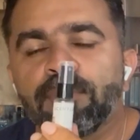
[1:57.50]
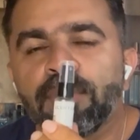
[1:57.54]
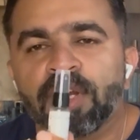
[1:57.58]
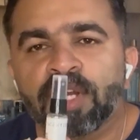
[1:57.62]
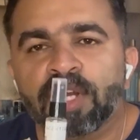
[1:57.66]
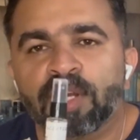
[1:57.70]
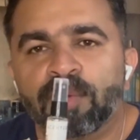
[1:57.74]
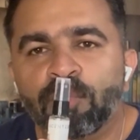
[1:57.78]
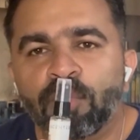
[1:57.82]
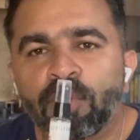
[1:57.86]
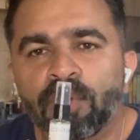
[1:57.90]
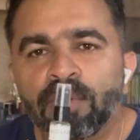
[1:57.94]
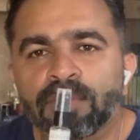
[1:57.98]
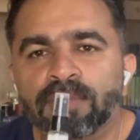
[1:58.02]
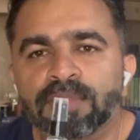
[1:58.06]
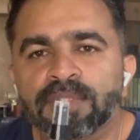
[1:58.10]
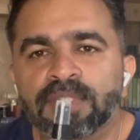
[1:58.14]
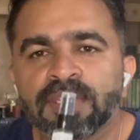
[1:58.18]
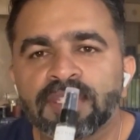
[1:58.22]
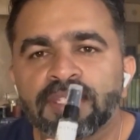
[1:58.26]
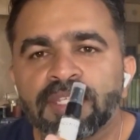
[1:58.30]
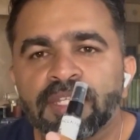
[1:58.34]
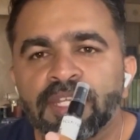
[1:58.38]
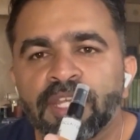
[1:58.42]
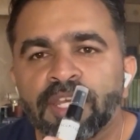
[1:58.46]
Bergamot,
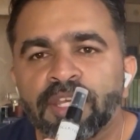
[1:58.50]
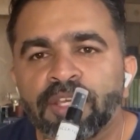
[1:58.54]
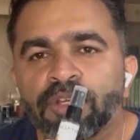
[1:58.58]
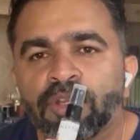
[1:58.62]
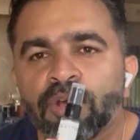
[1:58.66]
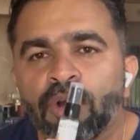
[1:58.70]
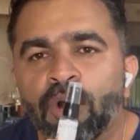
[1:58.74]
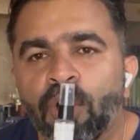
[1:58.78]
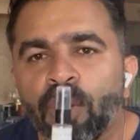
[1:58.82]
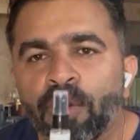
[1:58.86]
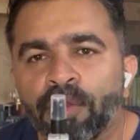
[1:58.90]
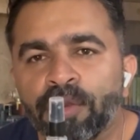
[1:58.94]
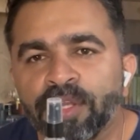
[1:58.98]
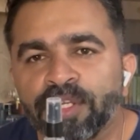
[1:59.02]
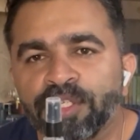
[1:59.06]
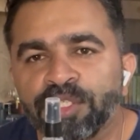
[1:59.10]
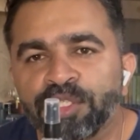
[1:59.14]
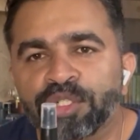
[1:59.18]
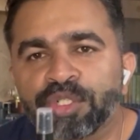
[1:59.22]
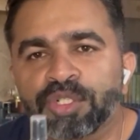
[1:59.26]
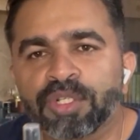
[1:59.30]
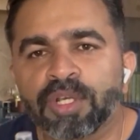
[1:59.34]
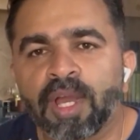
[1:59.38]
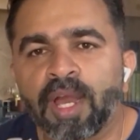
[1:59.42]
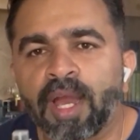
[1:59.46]
Sicilian
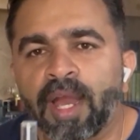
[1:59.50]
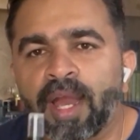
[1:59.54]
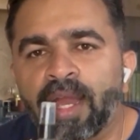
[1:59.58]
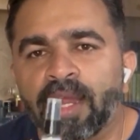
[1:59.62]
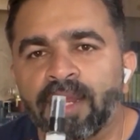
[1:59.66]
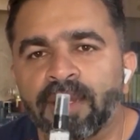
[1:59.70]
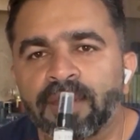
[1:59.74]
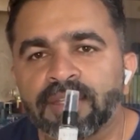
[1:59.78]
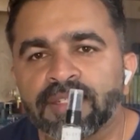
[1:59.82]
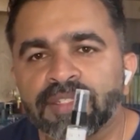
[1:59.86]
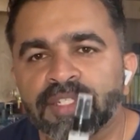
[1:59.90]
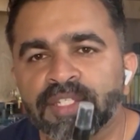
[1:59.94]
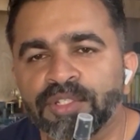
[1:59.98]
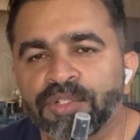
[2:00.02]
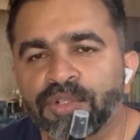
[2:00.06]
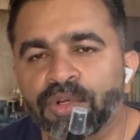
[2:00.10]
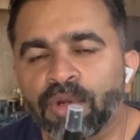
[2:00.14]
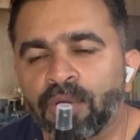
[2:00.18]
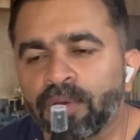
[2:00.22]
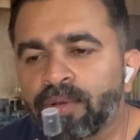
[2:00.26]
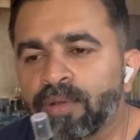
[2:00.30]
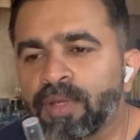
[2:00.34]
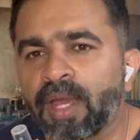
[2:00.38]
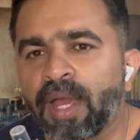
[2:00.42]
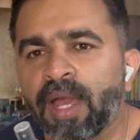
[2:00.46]
orange and
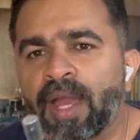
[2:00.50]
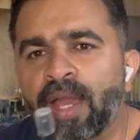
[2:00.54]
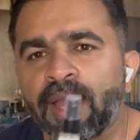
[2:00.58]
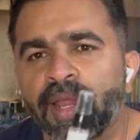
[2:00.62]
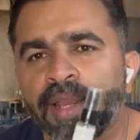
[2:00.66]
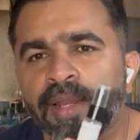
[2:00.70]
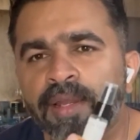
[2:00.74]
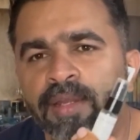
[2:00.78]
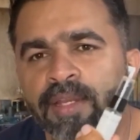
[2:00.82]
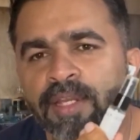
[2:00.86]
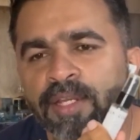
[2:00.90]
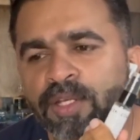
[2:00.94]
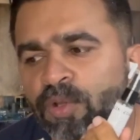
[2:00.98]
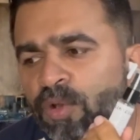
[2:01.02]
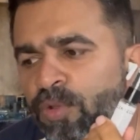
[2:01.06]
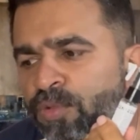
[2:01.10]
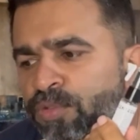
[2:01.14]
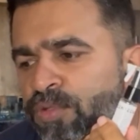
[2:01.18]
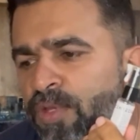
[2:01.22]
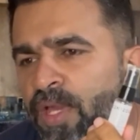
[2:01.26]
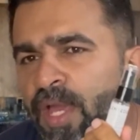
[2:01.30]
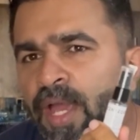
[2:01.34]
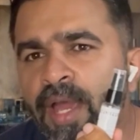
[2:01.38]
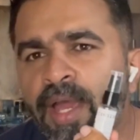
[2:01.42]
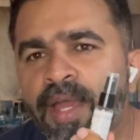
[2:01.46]
Citron, and it
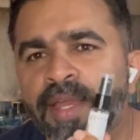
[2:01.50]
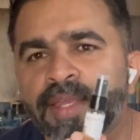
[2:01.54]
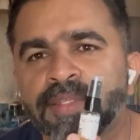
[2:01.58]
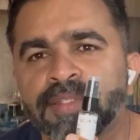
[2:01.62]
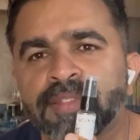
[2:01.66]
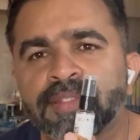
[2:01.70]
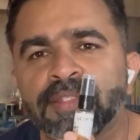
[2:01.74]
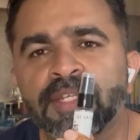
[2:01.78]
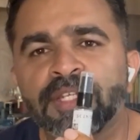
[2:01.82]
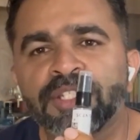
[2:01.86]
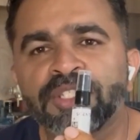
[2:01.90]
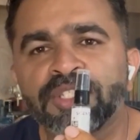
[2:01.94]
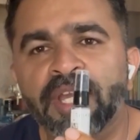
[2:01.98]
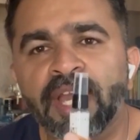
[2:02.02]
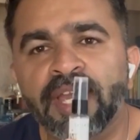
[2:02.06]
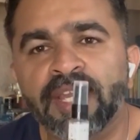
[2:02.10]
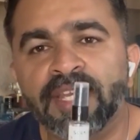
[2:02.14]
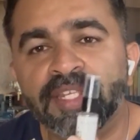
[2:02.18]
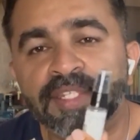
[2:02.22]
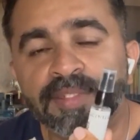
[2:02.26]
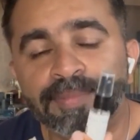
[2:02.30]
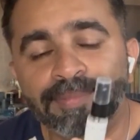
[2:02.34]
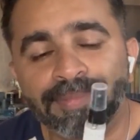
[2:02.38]
also has Chinese